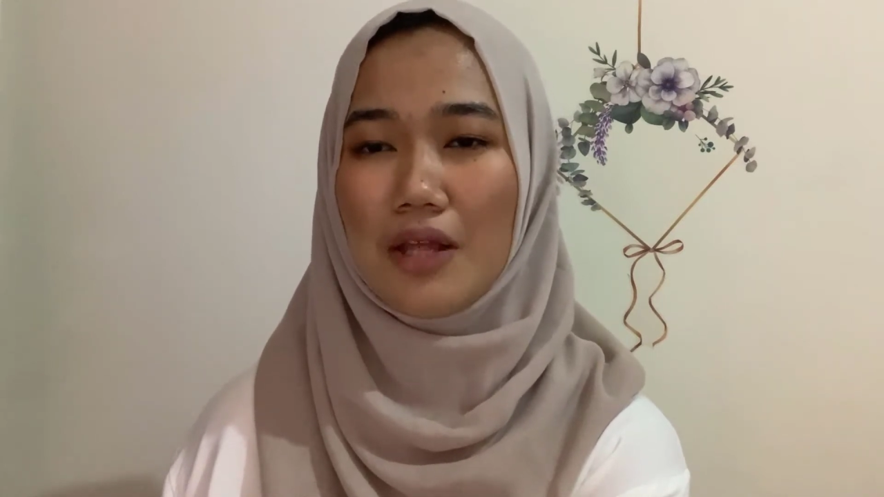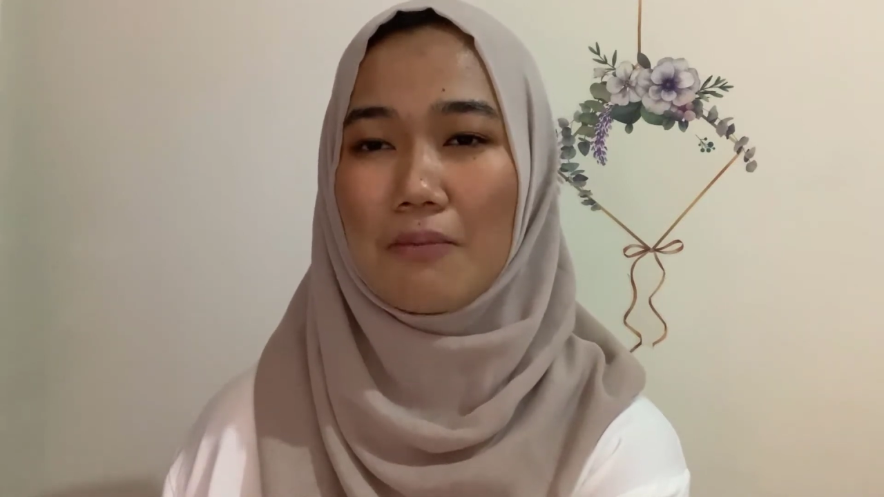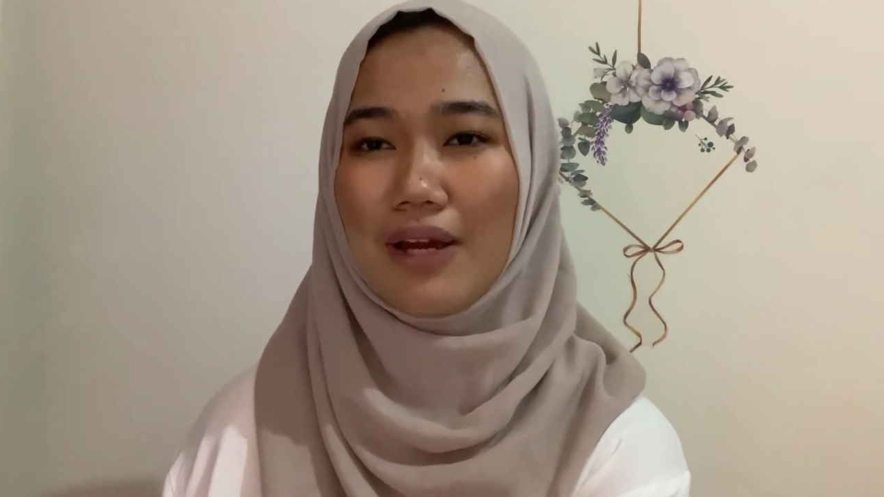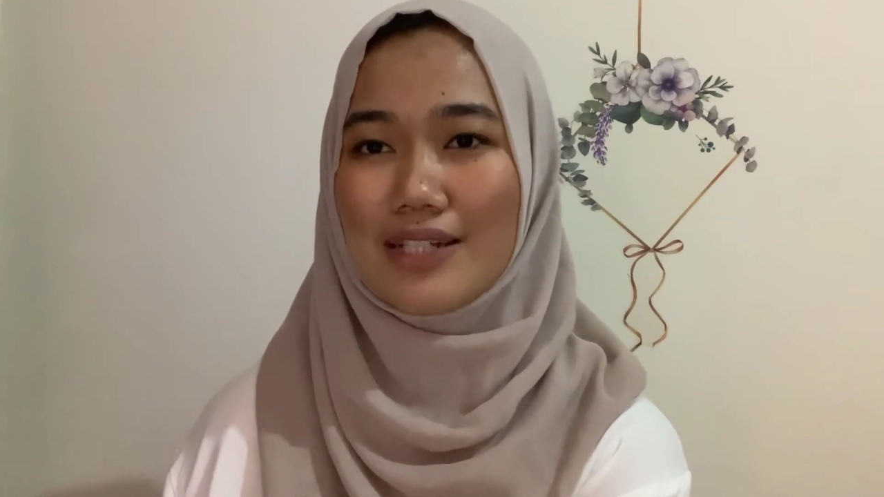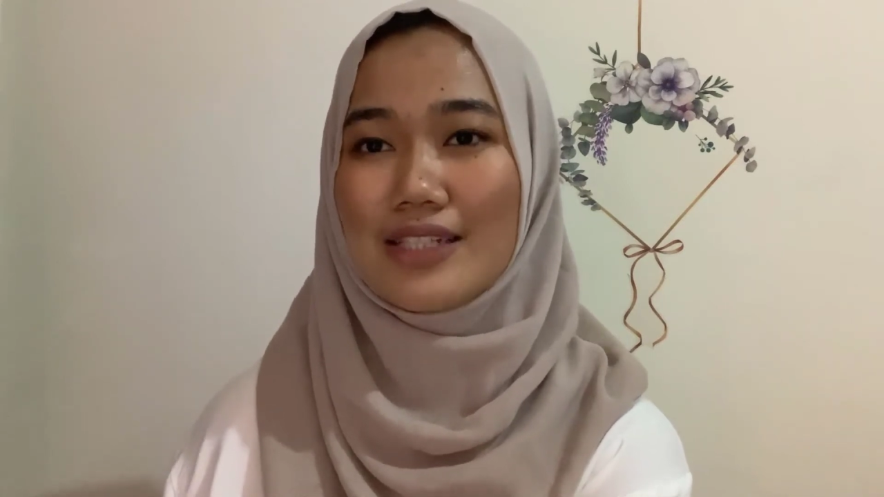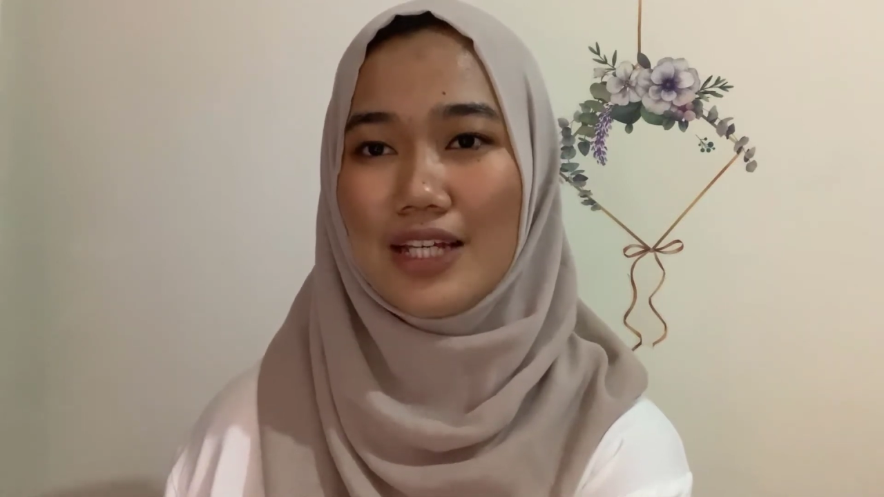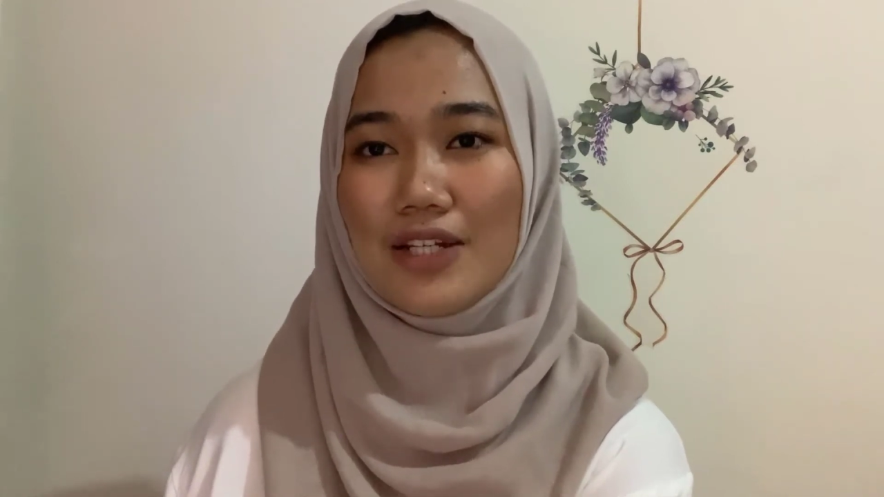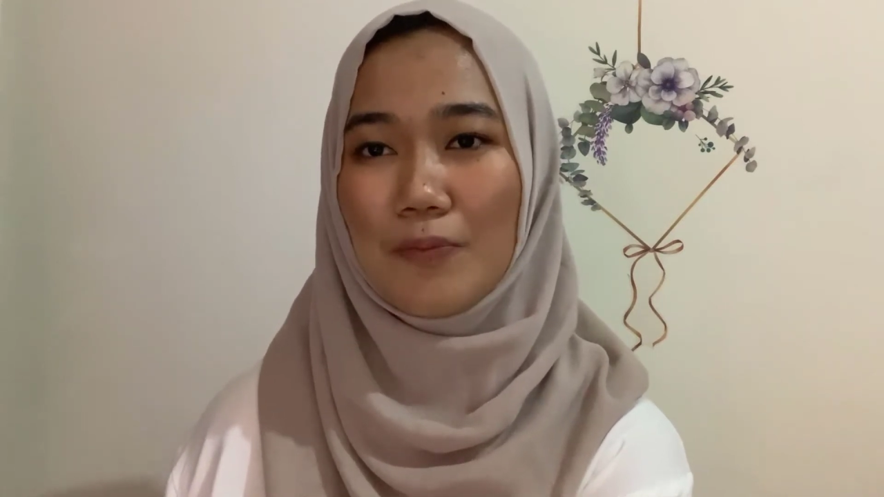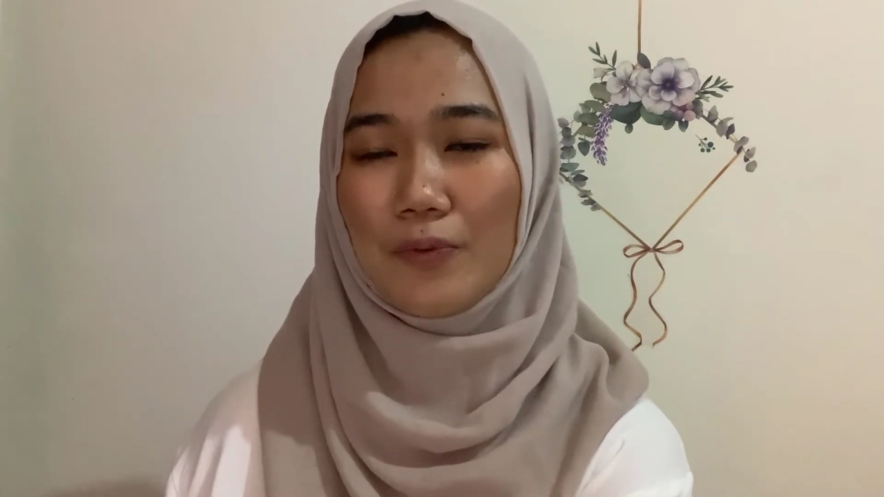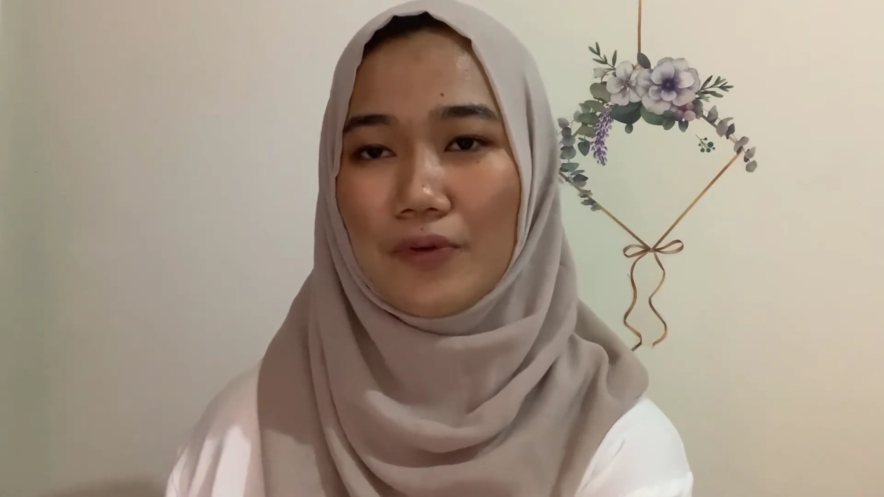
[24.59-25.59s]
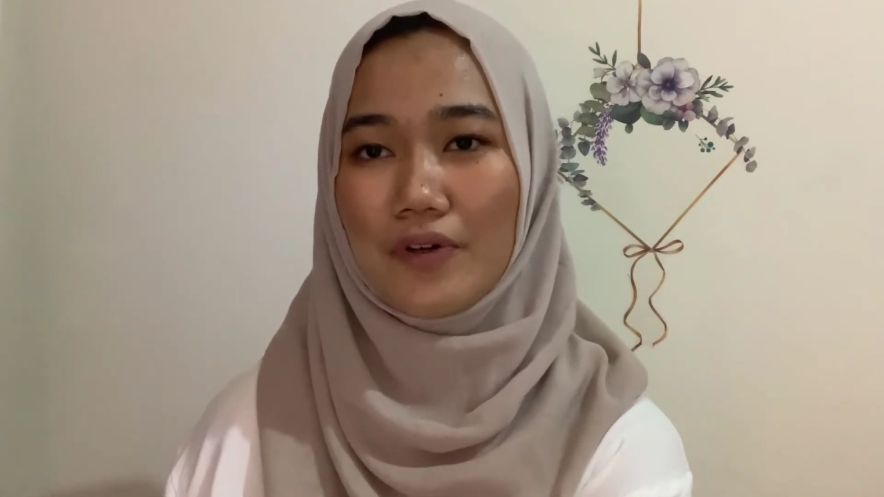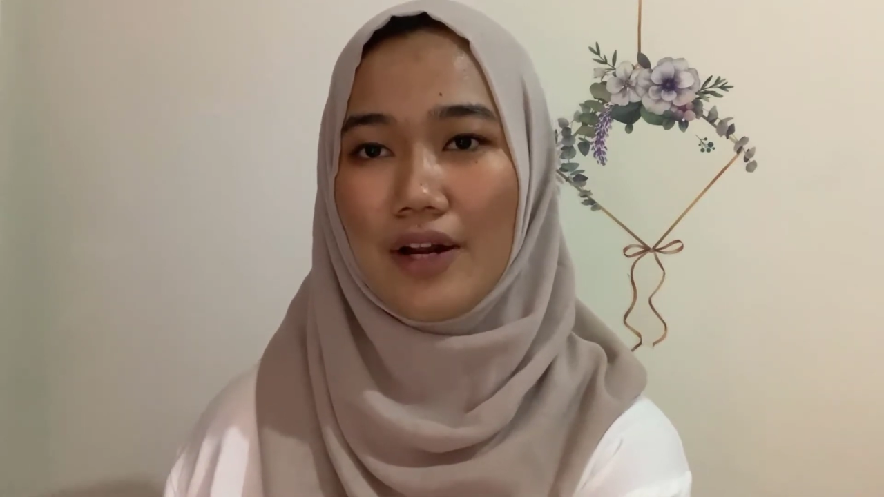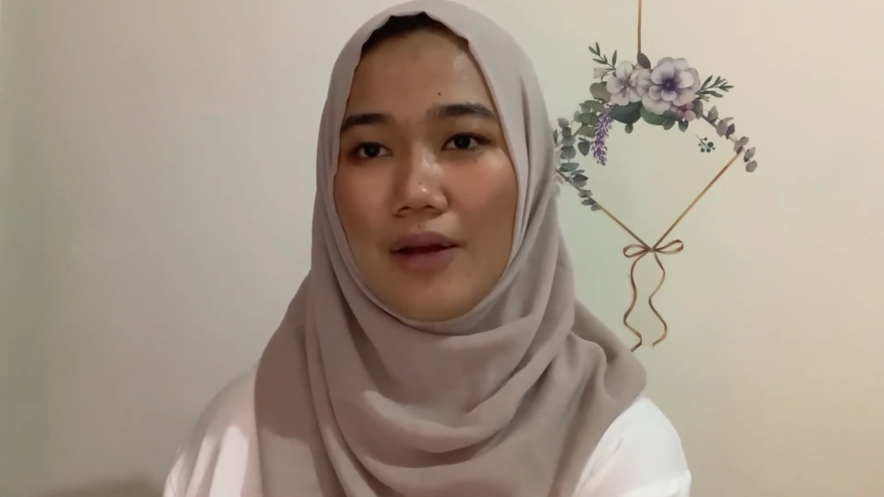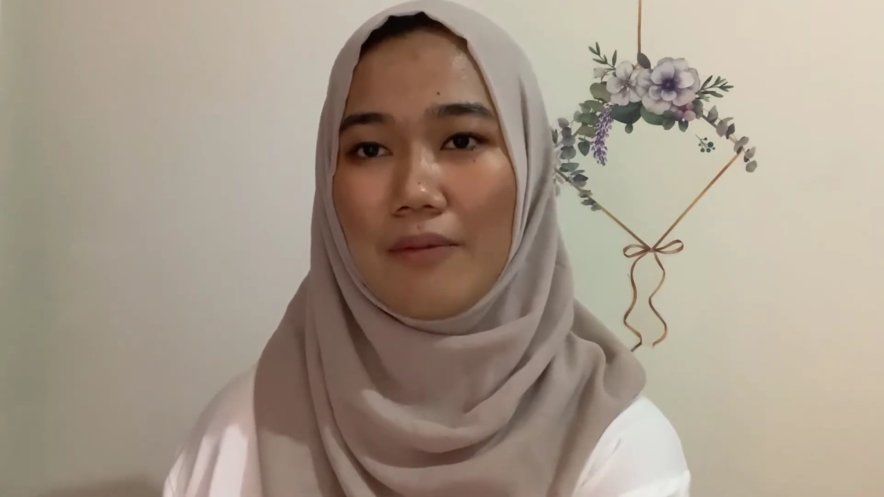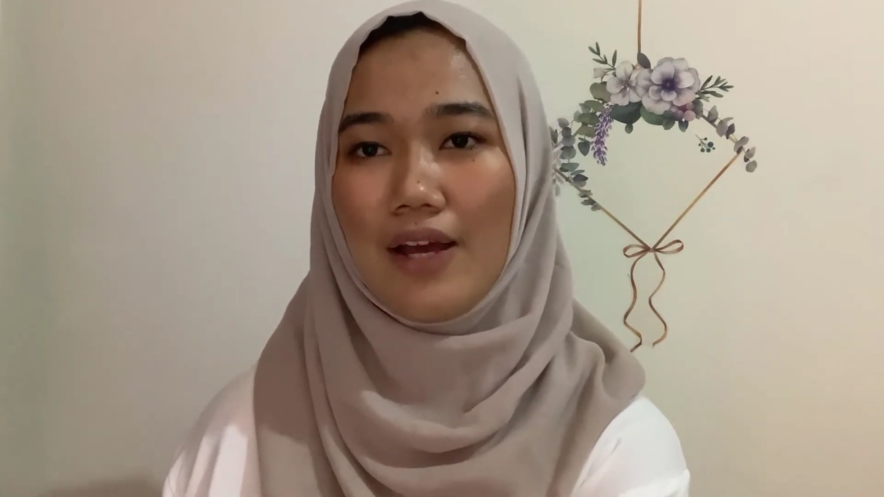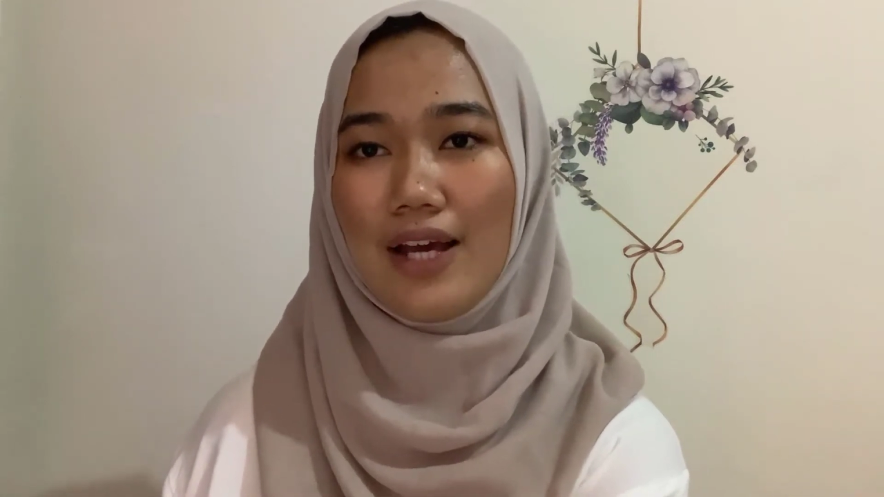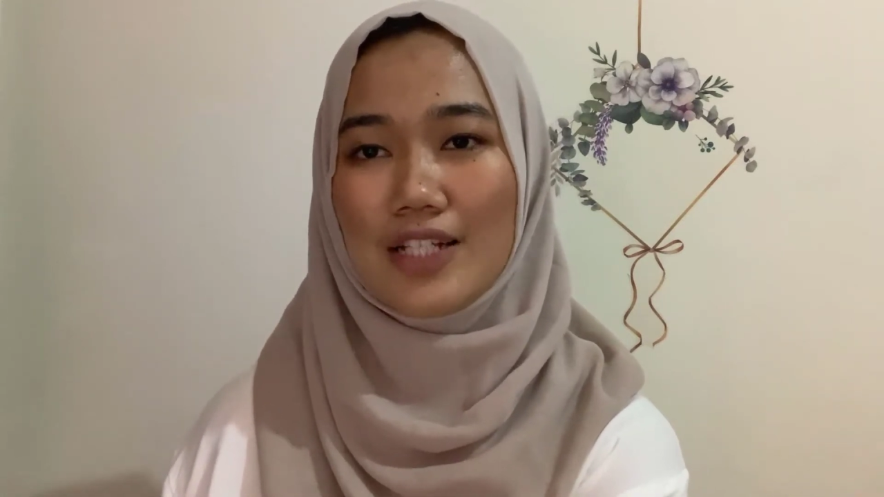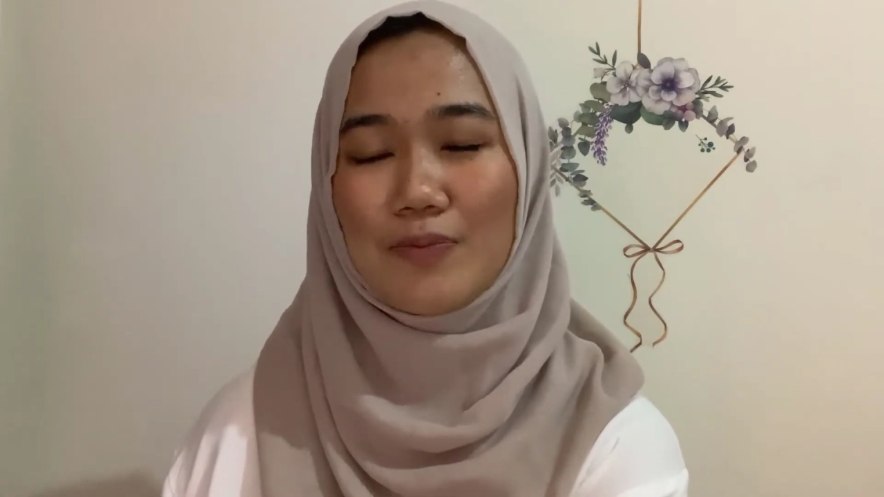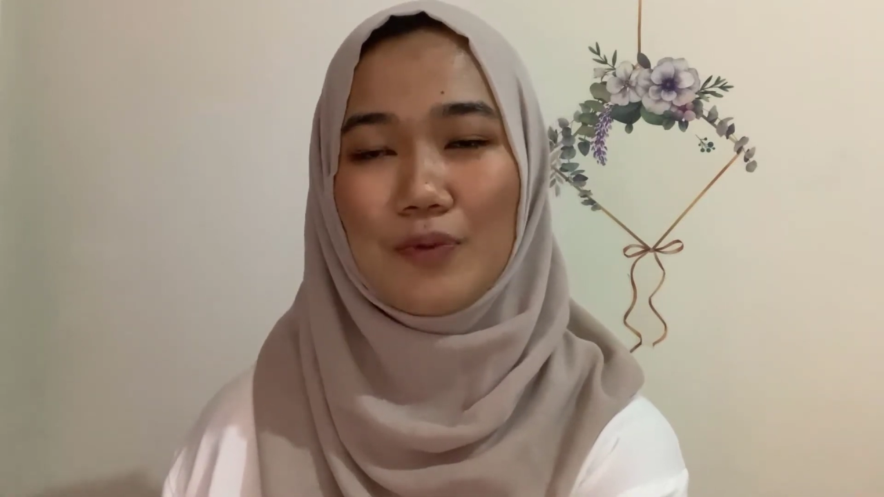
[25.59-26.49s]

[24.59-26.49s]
my study program has